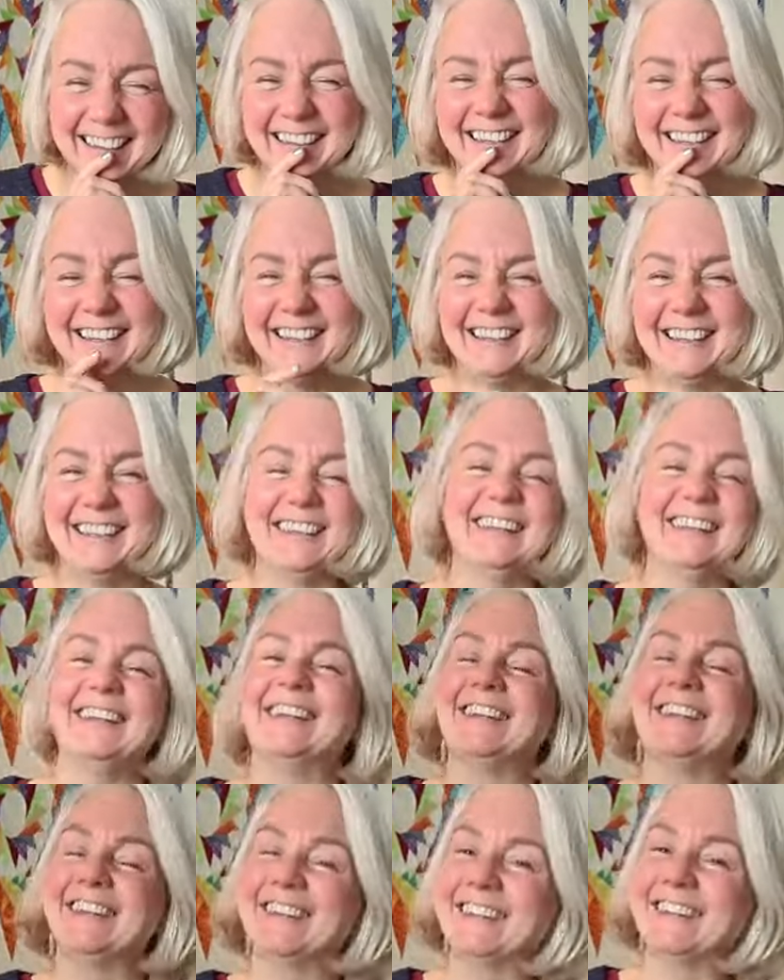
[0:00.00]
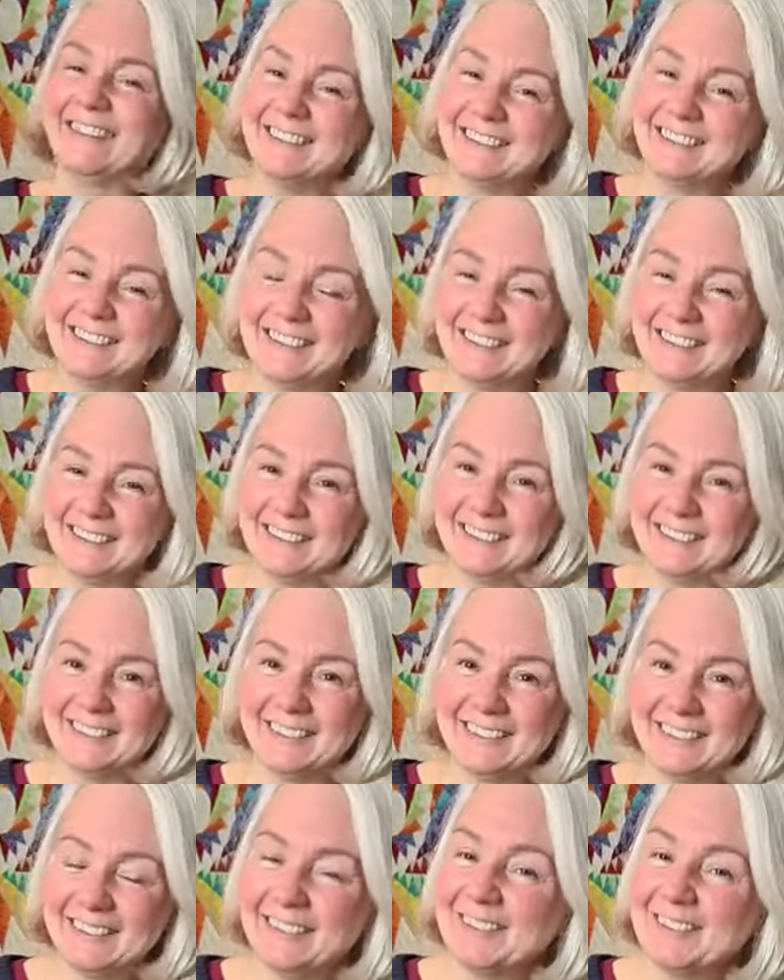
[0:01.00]
And Christine says, is
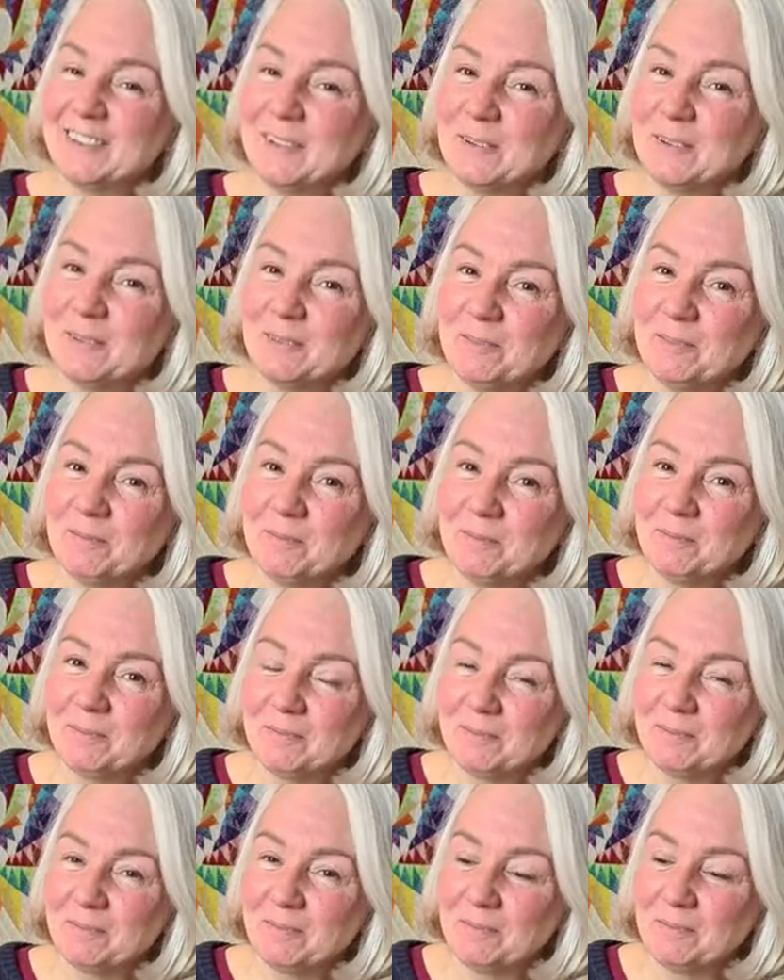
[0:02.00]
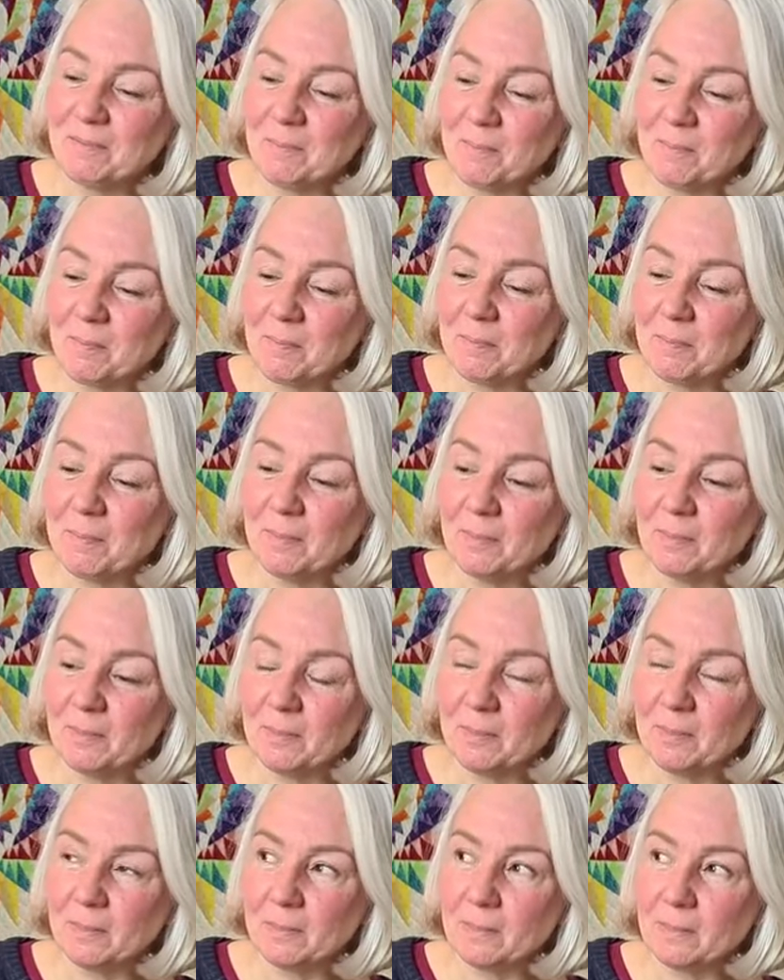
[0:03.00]
the flannel
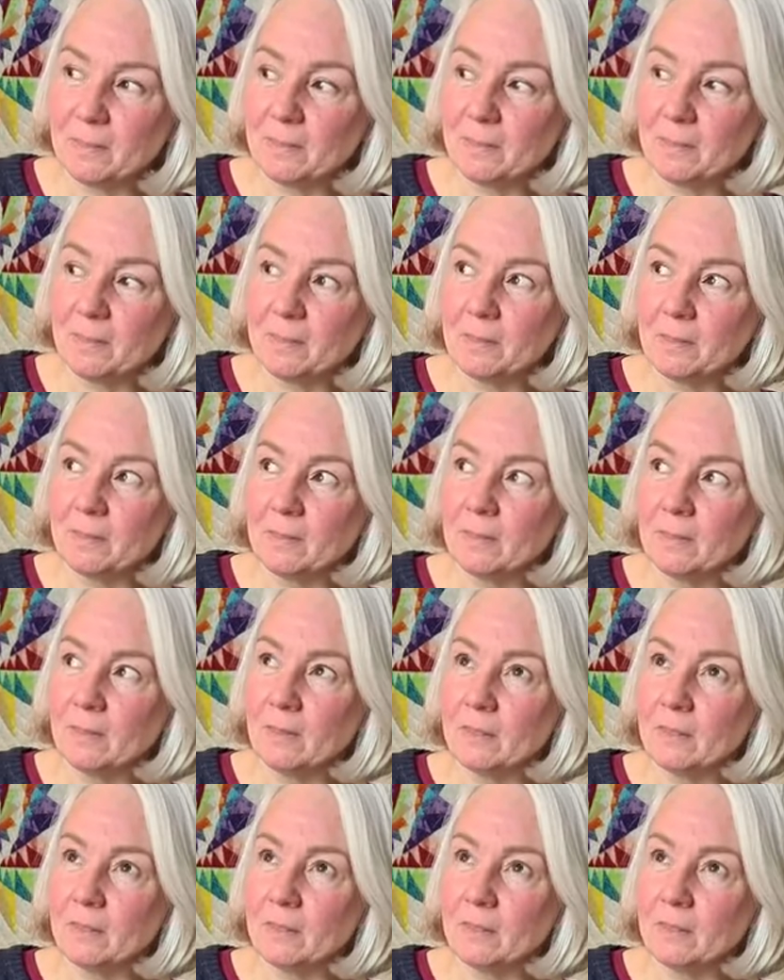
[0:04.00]
Moda fabric?